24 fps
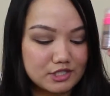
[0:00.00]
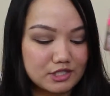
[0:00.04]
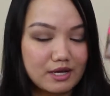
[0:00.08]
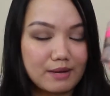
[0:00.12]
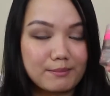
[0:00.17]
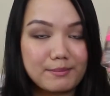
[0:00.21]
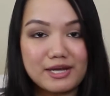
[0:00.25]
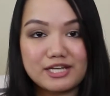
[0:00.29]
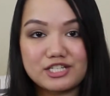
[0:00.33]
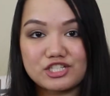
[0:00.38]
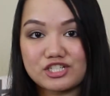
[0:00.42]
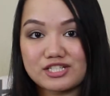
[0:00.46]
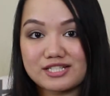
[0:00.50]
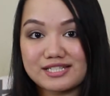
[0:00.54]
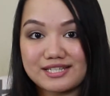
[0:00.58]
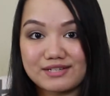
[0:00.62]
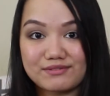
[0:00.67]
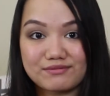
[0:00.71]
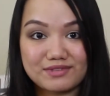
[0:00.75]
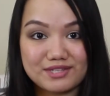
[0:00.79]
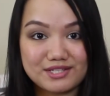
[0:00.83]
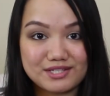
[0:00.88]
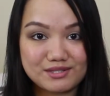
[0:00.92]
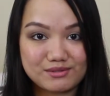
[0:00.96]
I might just
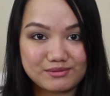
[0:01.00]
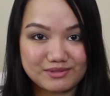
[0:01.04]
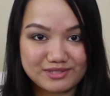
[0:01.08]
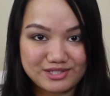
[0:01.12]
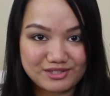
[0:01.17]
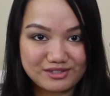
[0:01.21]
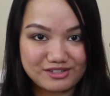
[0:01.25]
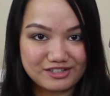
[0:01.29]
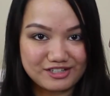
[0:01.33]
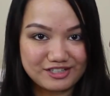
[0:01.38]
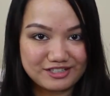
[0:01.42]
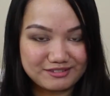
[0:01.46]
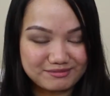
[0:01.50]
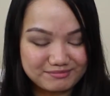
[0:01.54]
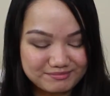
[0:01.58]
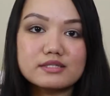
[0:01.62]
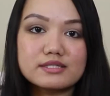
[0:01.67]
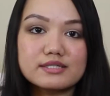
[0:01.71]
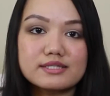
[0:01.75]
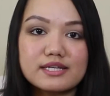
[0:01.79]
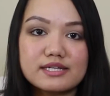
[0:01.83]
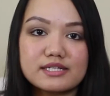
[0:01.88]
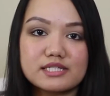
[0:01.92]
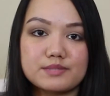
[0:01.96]
give this one to her.
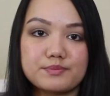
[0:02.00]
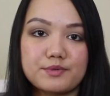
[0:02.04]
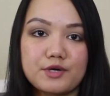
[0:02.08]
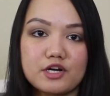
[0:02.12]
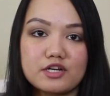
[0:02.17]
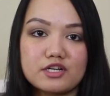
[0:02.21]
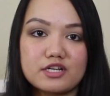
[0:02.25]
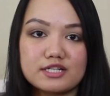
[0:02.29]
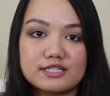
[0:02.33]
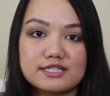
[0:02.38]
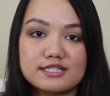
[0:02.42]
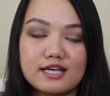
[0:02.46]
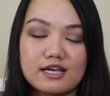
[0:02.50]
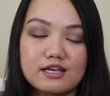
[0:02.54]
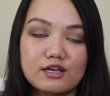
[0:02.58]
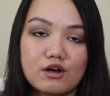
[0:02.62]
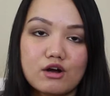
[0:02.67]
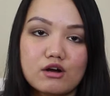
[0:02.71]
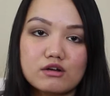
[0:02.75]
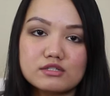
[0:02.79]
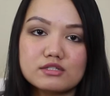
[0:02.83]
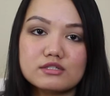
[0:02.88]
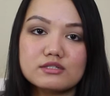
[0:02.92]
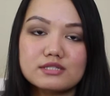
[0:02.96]
This next product, I
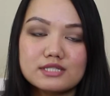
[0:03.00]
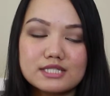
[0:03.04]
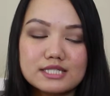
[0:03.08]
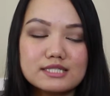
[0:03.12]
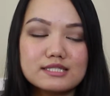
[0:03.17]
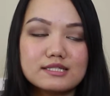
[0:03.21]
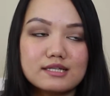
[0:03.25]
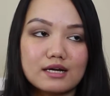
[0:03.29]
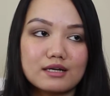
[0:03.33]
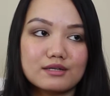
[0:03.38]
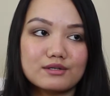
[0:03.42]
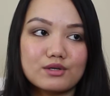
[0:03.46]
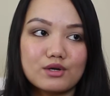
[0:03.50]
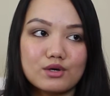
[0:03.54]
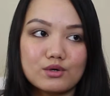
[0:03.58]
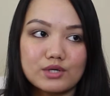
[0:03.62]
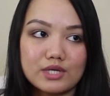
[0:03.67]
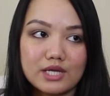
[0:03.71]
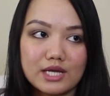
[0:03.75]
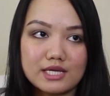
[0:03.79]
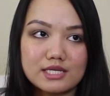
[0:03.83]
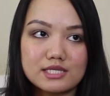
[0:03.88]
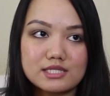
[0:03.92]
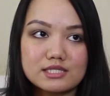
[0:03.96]
also did not know
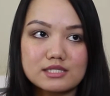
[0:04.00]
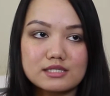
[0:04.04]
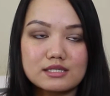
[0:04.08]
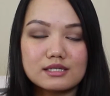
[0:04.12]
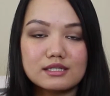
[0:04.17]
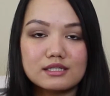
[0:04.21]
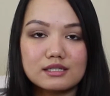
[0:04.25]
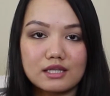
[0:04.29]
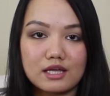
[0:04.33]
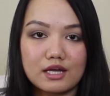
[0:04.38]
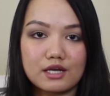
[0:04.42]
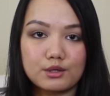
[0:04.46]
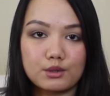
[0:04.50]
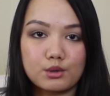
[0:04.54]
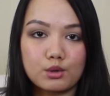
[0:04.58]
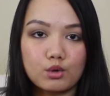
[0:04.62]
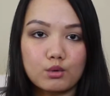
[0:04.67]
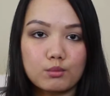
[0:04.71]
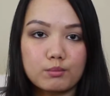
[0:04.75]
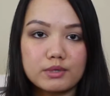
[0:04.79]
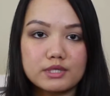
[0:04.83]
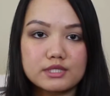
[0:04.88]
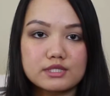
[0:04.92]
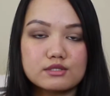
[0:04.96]
it has
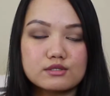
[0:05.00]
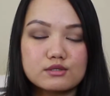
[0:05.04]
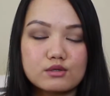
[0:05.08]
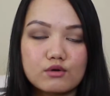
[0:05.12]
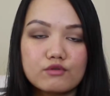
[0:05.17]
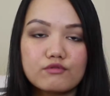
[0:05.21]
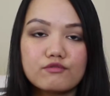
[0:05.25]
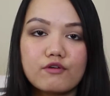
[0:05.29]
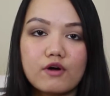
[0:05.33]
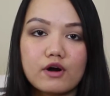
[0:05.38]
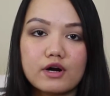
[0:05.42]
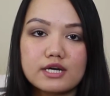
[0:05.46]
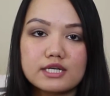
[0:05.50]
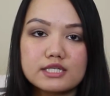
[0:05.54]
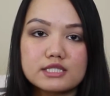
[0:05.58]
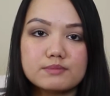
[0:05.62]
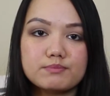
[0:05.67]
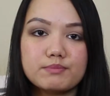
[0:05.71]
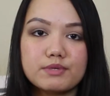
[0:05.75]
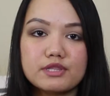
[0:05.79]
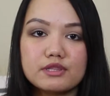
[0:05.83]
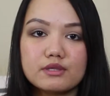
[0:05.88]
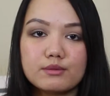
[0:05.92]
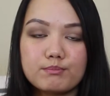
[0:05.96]
glycol, but so far
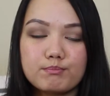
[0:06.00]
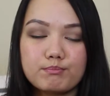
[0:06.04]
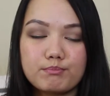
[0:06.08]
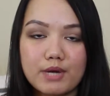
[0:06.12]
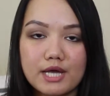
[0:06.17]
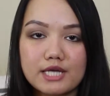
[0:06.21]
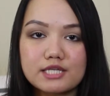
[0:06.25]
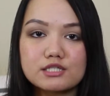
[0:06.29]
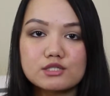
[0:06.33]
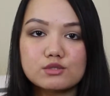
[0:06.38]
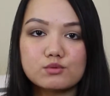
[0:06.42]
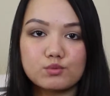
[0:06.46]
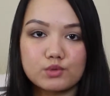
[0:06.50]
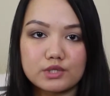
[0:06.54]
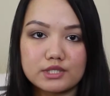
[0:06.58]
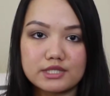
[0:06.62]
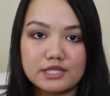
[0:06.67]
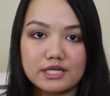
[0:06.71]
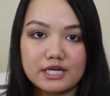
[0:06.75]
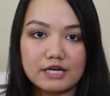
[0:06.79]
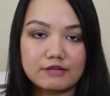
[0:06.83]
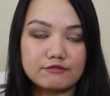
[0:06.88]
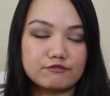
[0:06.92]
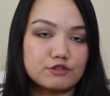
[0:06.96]
it's been the best
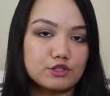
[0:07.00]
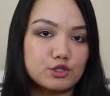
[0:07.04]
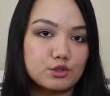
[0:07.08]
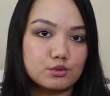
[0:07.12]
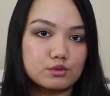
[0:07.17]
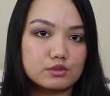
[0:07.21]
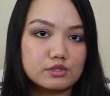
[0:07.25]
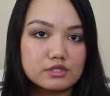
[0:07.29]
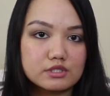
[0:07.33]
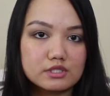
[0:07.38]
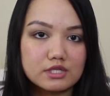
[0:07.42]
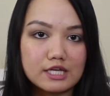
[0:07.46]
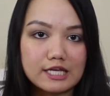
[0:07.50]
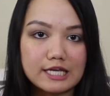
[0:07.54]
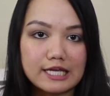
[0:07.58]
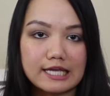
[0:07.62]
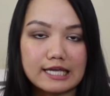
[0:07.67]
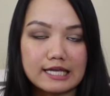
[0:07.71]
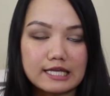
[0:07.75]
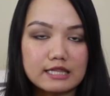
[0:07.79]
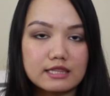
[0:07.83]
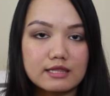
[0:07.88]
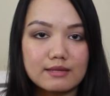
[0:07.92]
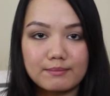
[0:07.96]
one that I've used
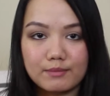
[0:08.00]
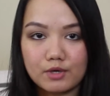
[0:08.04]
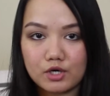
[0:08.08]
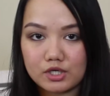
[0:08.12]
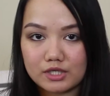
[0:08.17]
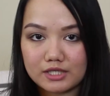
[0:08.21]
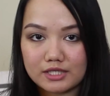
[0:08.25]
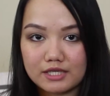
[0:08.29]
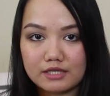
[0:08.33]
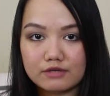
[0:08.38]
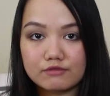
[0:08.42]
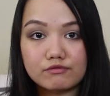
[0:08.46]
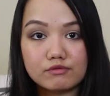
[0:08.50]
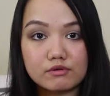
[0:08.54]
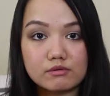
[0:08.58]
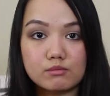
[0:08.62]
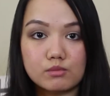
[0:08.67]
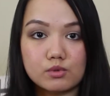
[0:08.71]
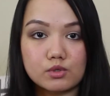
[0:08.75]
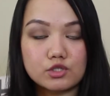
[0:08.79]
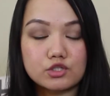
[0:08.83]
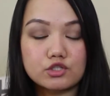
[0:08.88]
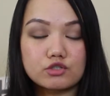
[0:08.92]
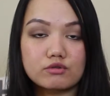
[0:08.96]
in the market for
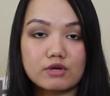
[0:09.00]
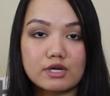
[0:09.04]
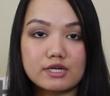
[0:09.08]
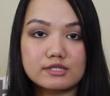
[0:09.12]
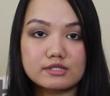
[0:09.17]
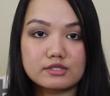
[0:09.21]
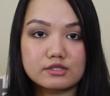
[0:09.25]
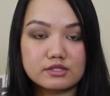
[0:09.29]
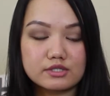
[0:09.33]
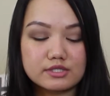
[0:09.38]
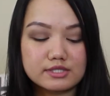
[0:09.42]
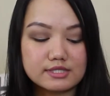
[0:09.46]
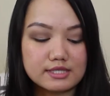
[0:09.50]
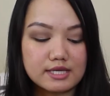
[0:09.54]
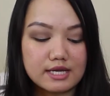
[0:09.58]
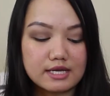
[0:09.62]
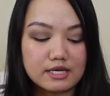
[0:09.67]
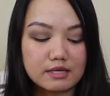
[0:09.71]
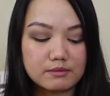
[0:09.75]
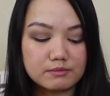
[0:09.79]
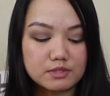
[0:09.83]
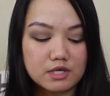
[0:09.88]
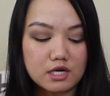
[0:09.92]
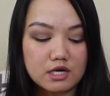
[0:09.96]
moisturizers,
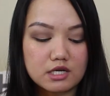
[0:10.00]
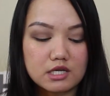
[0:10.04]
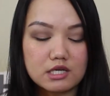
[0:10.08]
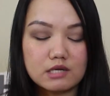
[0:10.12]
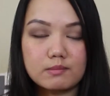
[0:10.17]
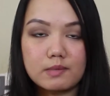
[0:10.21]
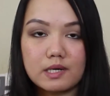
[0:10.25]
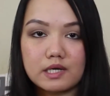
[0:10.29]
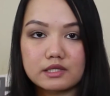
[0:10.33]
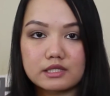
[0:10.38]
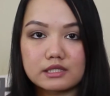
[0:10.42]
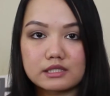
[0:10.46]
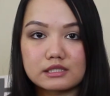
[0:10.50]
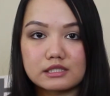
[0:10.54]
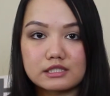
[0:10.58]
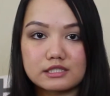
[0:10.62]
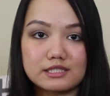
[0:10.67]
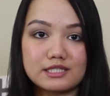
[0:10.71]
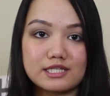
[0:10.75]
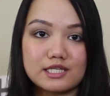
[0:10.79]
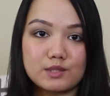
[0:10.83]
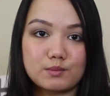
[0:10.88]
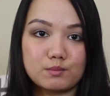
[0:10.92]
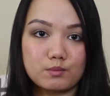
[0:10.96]
and I'm talking about the
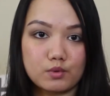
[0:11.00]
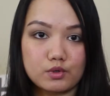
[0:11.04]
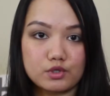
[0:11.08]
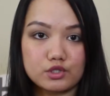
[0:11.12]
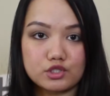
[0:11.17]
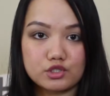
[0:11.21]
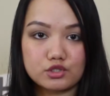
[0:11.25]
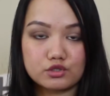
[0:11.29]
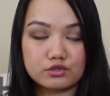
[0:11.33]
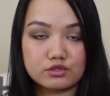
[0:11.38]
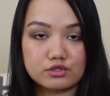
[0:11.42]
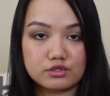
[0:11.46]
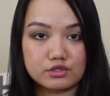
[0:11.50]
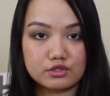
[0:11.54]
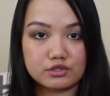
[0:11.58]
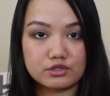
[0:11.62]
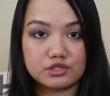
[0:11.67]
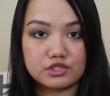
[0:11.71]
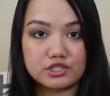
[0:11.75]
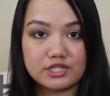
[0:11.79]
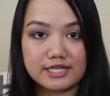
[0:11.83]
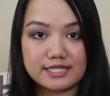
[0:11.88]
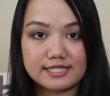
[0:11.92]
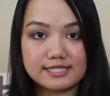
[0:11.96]
Clinique Moisture
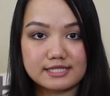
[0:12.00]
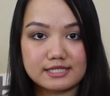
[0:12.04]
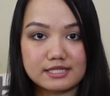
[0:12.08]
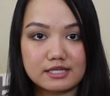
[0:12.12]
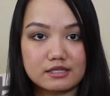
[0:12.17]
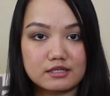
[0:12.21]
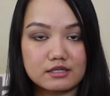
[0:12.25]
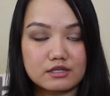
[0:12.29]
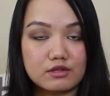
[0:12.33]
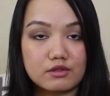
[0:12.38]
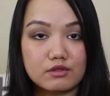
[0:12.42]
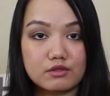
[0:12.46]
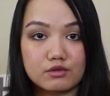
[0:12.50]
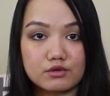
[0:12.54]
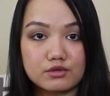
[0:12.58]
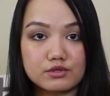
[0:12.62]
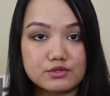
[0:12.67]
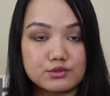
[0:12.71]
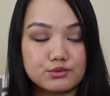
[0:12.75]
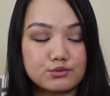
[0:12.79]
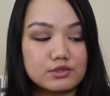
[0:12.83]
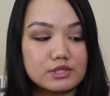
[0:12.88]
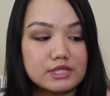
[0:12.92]
Surge Extended Thirst